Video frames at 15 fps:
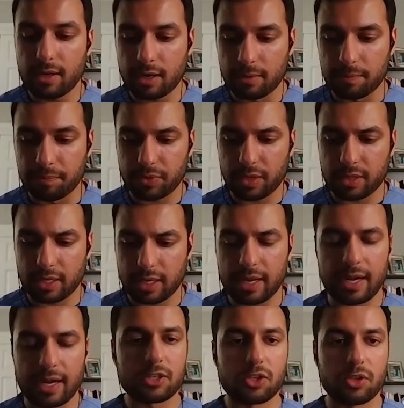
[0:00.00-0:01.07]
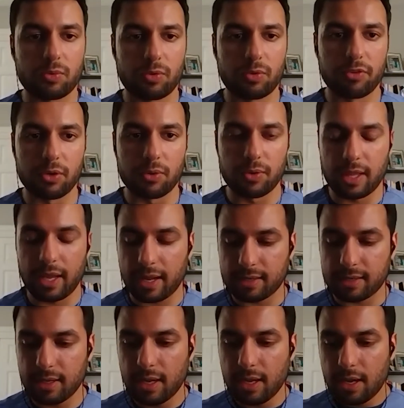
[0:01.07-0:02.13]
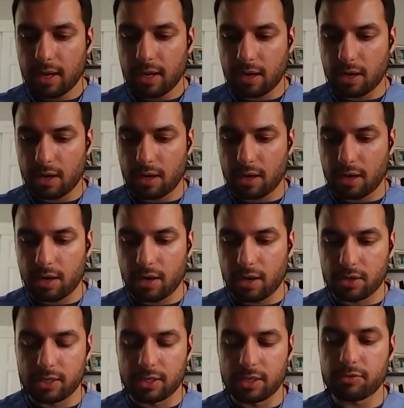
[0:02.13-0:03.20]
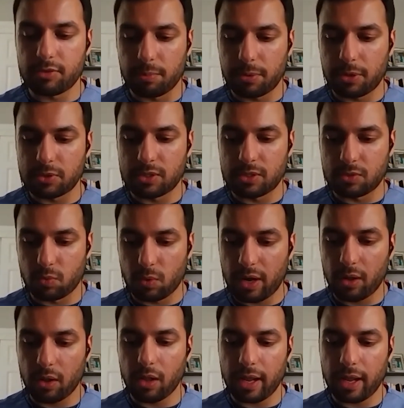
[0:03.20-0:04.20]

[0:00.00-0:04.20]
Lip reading: I think I'd actually reviewed that on a different post as well.